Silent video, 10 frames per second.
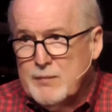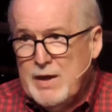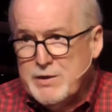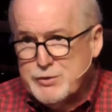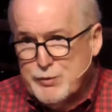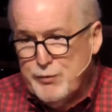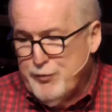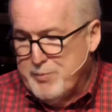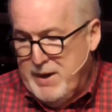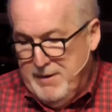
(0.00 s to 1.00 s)
It is true
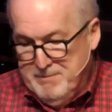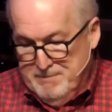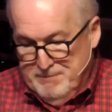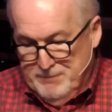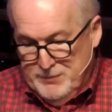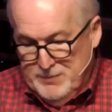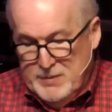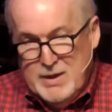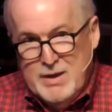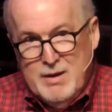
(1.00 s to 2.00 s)
for me.
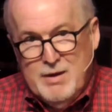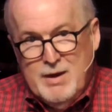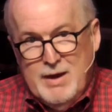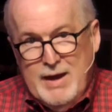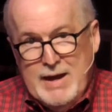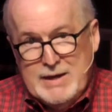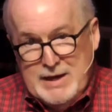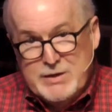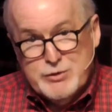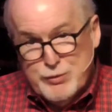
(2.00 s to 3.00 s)
And
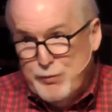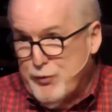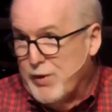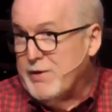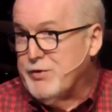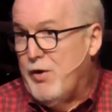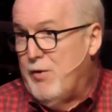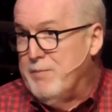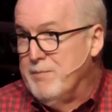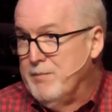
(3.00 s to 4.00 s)
it is true for us all.